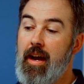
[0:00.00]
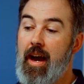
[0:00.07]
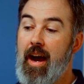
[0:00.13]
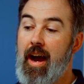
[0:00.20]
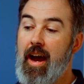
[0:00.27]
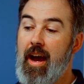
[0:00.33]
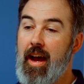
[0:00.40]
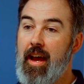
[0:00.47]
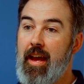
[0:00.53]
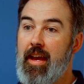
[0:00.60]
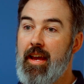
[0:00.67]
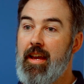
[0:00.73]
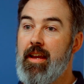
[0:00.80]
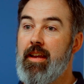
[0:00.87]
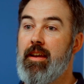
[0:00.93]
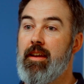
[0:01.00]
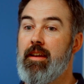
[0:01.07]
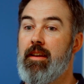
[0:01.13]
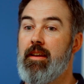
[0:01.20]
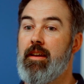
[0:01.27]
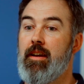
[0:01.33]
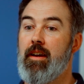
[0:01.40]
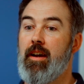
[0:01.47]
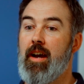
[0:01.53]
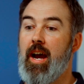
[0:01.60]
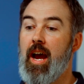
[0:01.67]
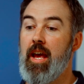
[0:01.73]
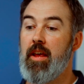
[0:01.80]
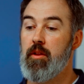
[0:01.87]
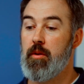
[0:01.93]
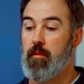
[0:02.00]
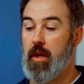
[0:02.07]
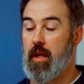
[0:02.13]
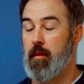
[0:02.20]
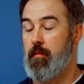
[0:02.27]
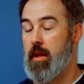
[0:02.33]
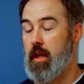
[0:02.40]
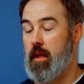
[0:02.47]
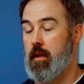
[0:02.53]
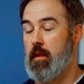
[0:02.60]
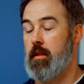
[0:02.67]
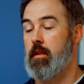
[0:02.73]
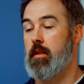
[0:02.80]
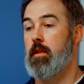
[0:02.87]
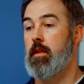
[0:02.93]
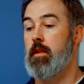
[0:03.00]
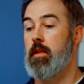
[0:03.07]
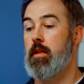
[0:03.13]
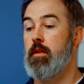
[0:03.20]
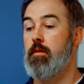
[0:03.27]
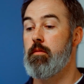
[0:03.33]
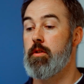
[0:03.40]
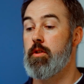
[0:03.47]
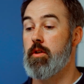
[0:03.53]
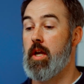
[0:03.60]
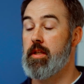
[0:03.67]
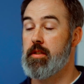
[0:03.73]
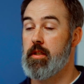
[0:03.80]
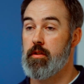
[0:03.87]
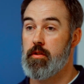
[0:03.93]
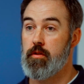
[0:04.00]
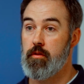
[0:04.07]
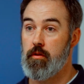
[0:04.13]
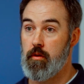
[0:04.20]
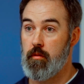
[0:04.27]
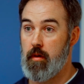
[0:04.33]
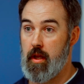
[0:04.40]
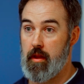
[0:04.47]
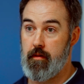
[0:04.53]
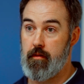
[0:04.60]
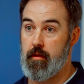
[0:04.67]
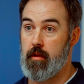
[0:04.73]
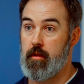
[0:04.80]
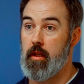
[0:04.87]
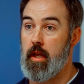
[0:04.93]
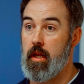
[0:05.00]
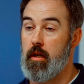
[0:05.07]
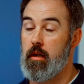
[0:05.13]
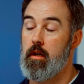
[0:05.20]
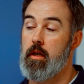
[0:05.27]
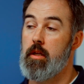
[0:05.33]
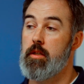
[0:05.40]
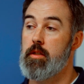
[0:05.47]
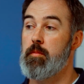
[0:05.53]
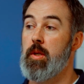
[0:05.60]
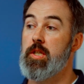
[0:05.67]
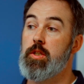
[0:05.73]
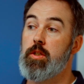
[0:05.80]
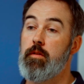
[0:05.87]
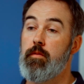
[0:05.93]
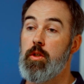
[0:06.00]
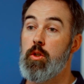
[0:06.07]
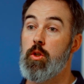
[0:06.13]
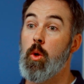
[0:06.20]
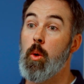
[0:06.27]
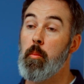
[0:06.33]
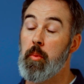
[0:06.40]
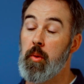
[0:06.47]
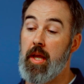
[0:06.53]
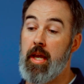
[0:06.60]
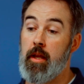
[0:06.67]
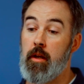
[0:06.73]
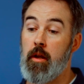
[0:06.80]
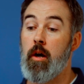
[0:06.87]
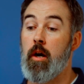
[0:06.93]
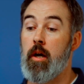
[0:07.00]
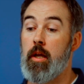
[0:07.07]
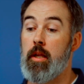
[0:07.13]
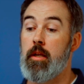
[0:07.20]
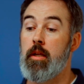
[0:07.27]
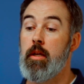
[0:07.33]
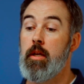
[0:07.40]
I highly recommend that you address it sooner rather than later, especially if you don't plan on